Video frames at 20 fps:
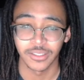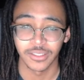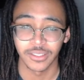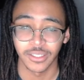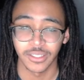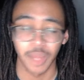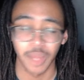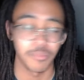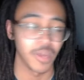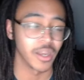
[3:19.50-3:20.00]

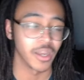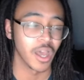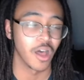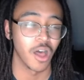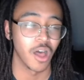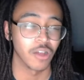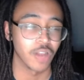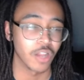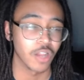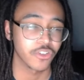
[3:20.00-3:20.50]

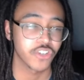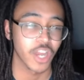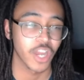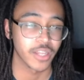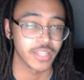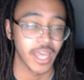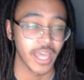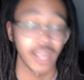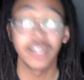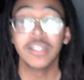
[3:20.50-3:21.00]
I'll check
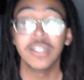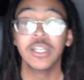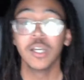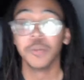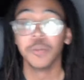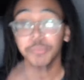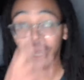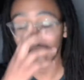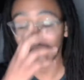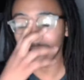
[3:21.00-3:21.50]
that.
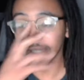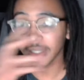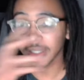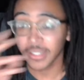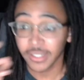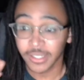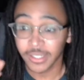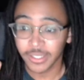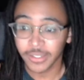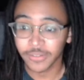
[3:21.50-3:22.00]
But
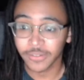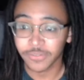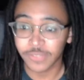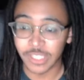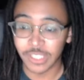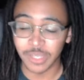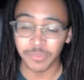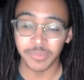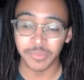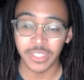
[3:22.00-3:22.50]

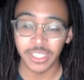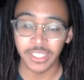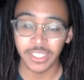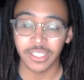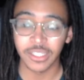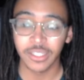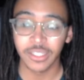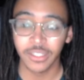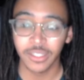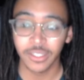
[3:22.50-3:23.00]
to
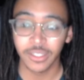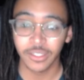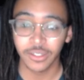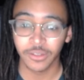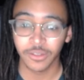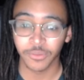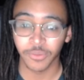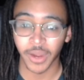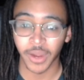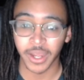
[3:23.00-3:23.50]
me,
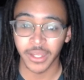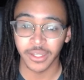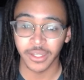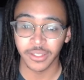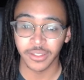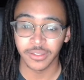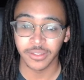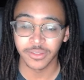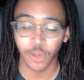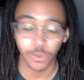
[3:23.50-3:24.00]
right,
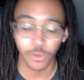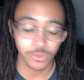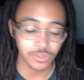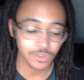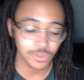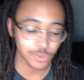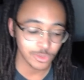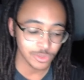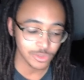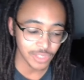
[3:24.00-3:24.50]
those
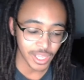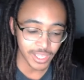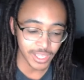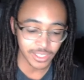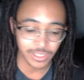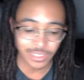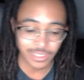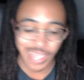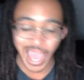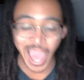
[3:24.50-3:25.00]
little
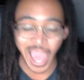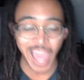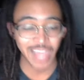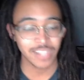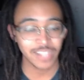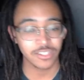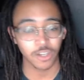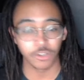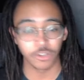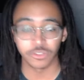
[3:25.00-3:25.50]
like
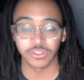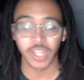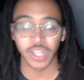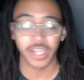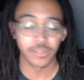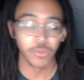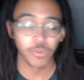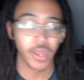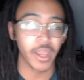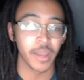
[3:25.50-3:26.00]
gags are like
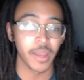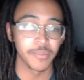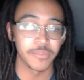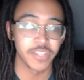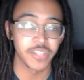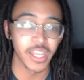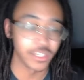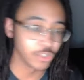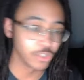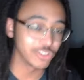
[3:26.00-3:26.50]
I'm
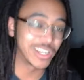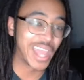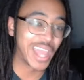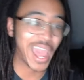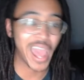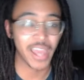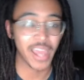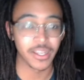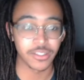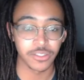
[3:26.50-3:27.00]
saying, they're
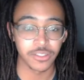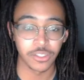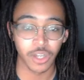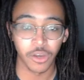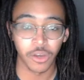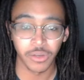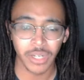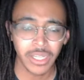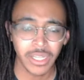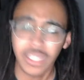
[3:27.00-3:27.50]
gags, you know.
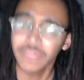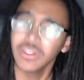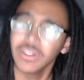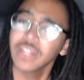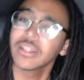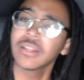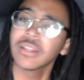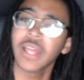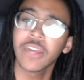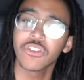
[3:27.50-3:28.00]
And like, even in
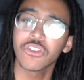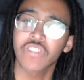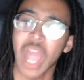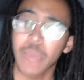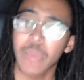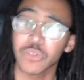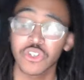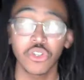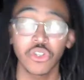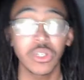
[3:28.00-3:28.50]
the later
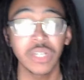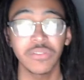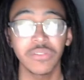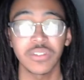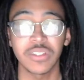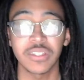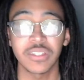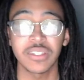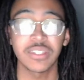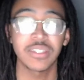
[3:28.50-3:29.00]
chapters, you can even
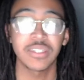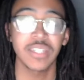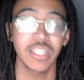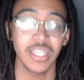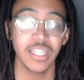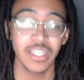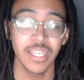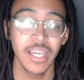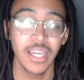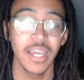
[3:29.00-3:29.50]

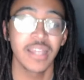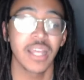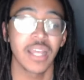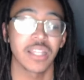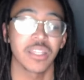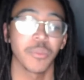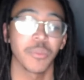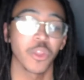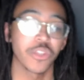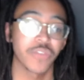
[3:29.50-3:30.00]
see that
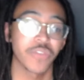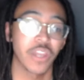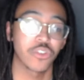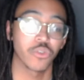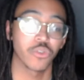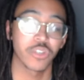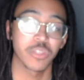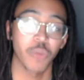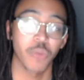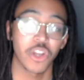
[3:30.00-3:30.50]
some of those facial
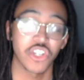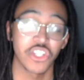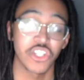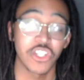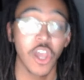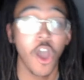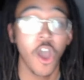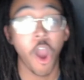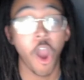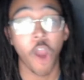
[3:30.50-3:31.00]
expressions
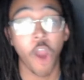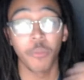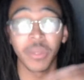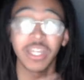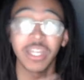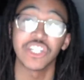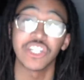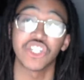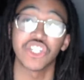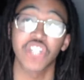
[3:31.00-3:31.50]
are
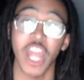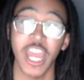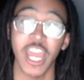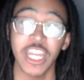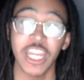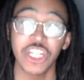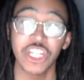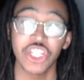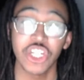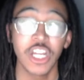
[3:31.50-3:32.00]
being
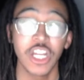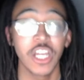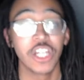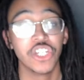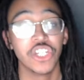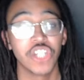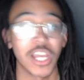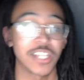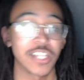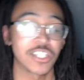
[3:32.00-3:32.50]
changed
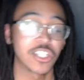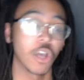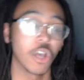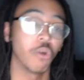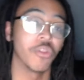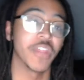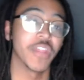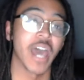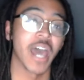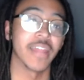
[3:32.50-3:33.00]
just so
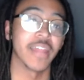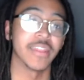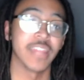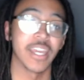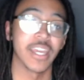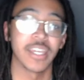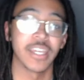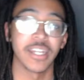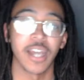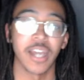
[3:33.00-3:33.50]
that they
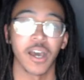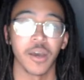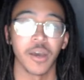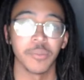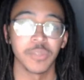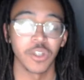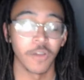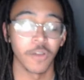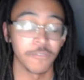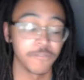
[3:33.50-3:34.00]
can
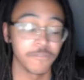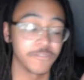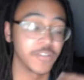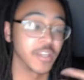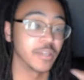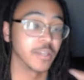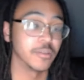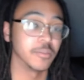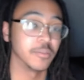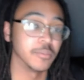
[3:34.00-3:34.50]
you know,
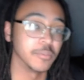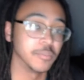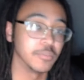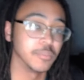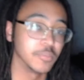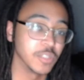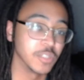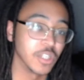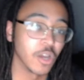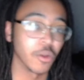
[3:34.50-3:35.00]
fit,
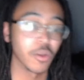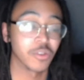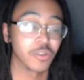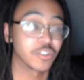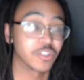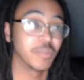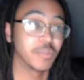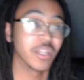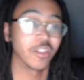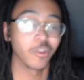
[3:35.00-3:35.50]
you know, it
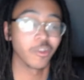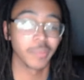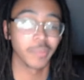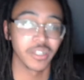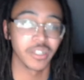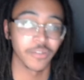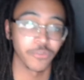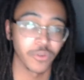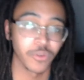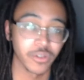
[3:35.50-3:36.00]
should be a little bit
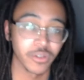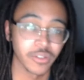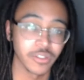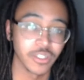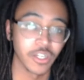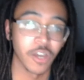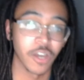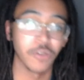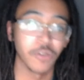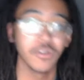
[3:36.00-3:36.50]
different, you
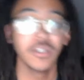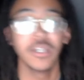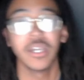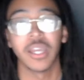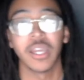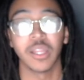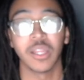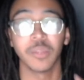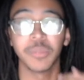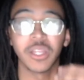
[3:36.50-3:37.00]
know.
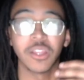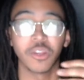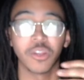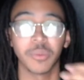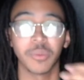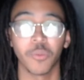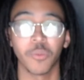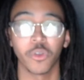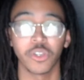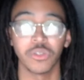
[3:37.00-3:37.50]
It would be a little bit
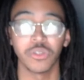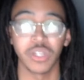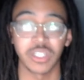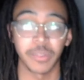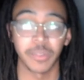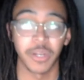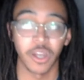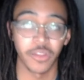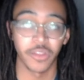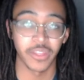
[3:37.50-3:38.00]
more unique
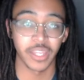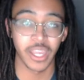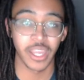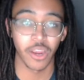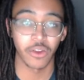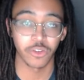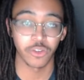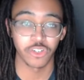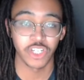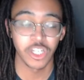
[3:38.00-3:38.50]
depending on the
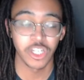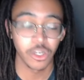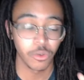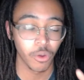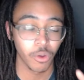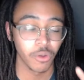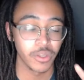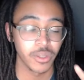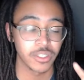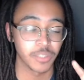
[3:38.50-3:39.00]
character.
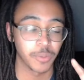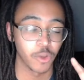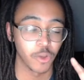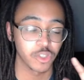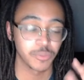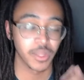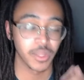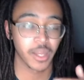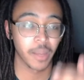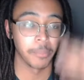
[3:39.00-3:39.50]
Chihiro is supposed to
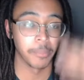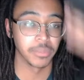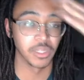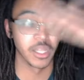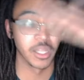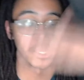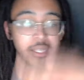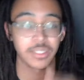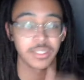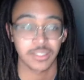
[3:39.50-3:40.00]
be like a
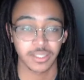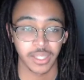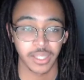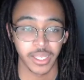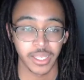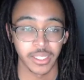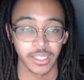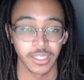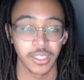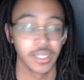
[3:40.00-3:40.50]
blank
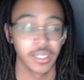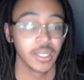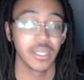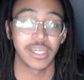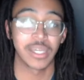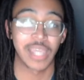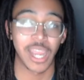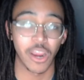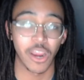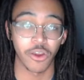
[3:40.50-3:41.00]
slate
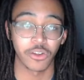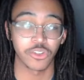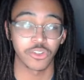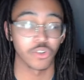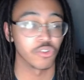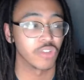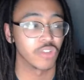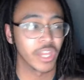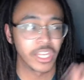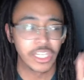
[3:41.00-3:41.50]
character,
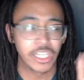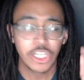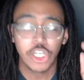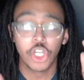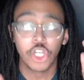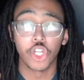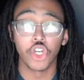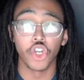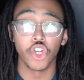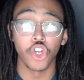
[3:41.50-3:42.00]
like
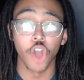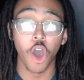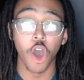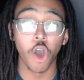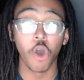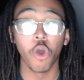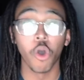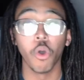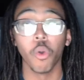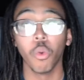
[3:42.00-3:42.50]

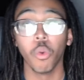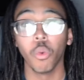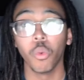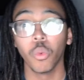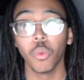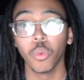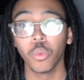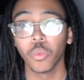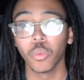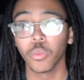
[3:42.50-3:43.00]
no
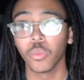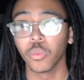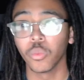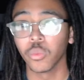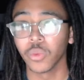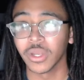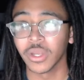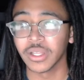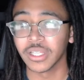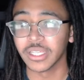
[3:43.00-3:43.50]

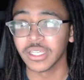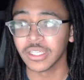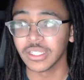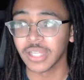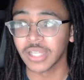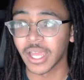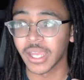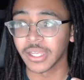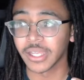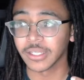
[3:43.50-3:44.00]
really
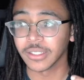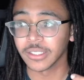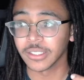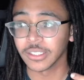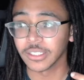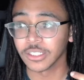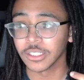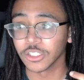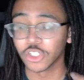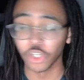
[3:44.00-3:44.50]
like
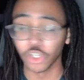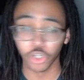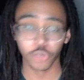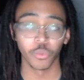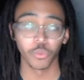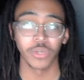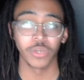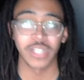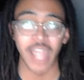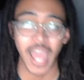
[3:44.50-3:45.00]
good
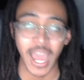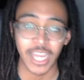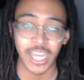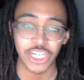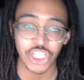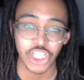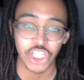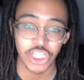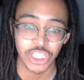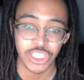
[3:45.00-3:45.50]

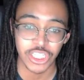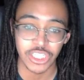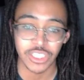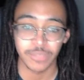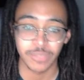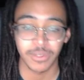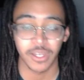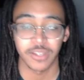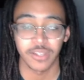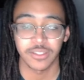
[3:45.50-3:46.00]
reactions,
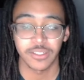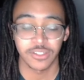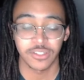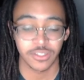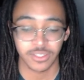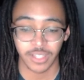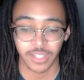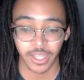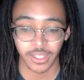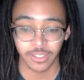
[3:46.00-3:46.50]
because he's
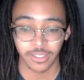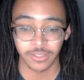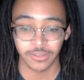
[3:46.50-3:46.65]
just like,